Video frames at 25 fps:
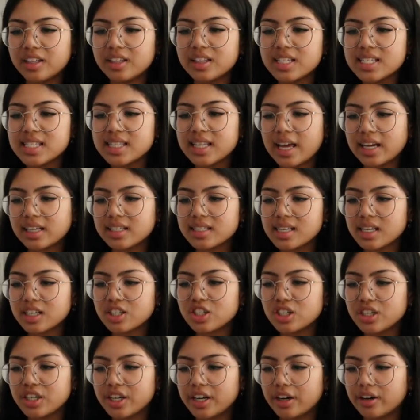then this last
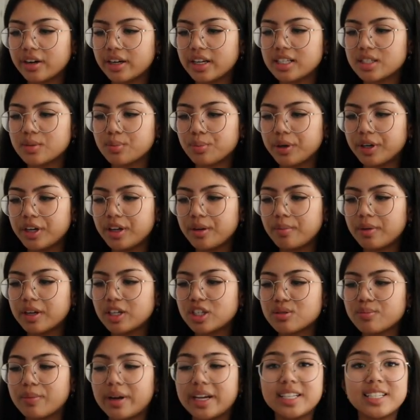section here is pretty
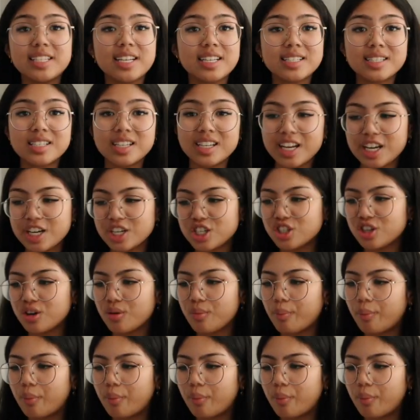much my destination